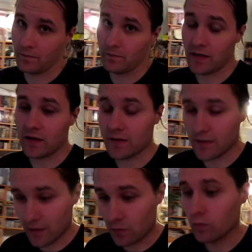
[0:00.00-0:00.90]
because
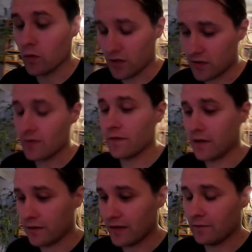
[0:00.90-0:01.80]
it was a
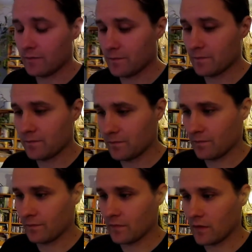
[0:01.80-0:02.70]
very
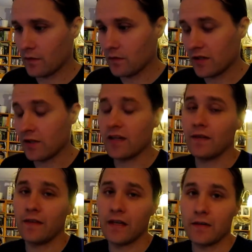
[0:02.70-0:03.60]

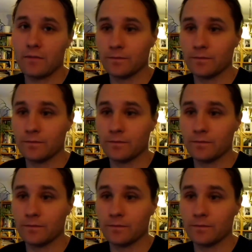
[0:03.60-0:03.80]
dirty thing.